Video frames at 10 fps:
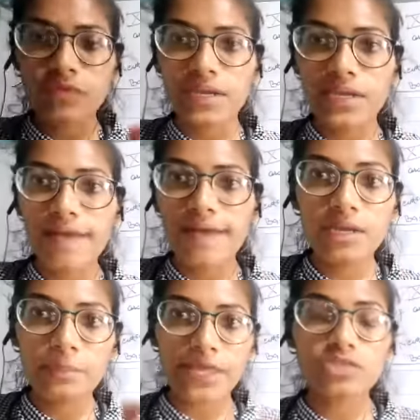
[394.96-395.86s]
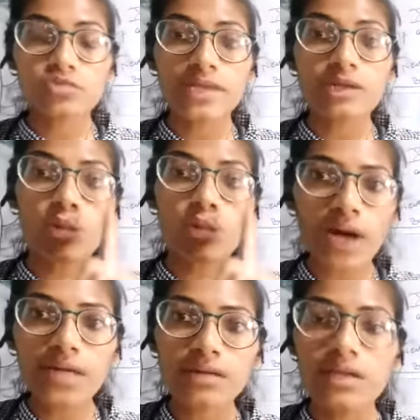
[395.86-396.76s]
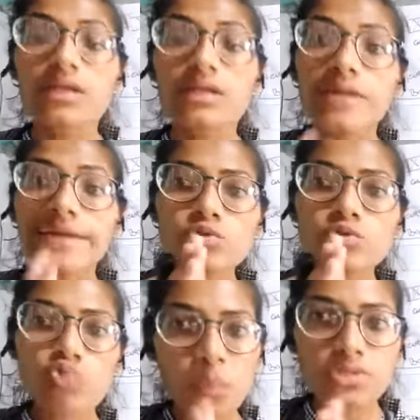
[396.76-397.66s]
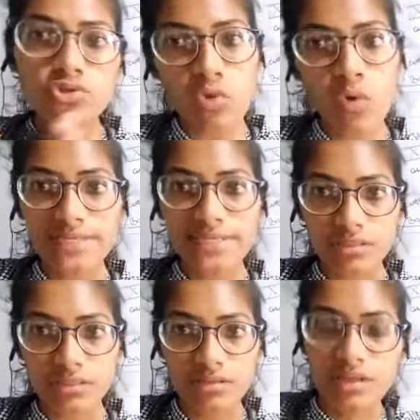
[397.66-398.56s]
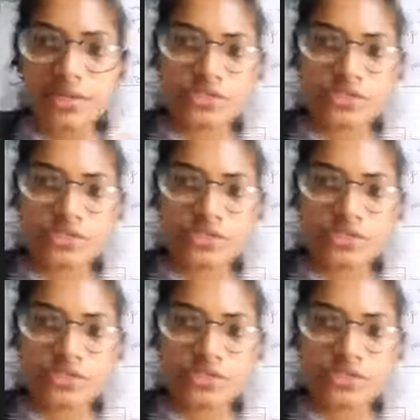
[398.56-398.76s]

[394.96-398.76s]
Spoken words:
having pH value 1, that is super strong acid. But if we are